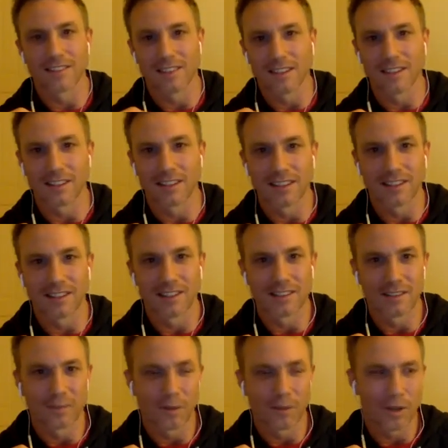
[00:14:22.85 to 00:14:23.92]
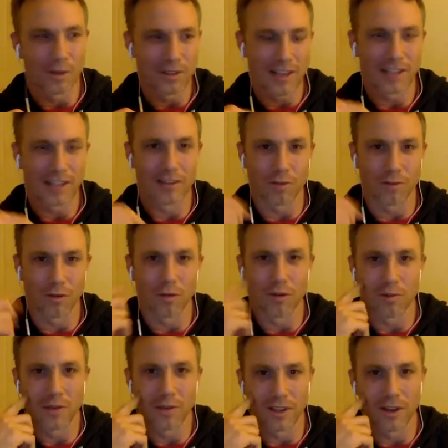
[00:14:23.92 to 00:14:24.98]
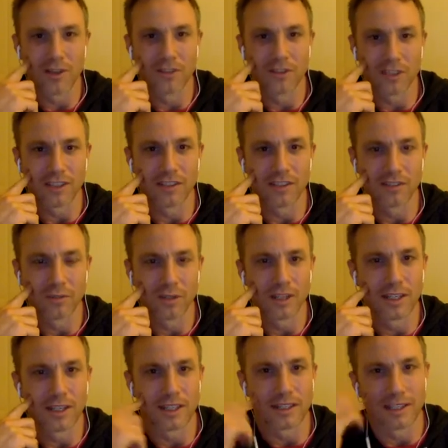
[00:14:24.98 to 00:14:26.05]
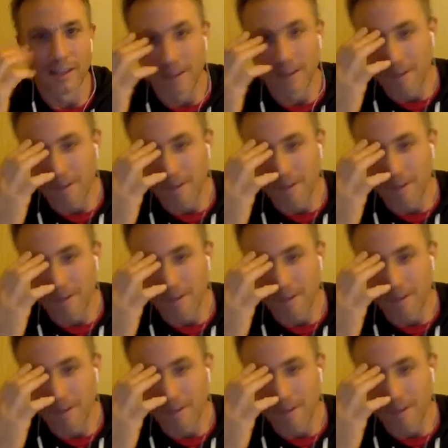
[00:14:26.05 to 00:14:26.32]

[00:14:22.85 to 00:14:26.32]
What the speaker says: and what I'll be taking forward to my coaching is really,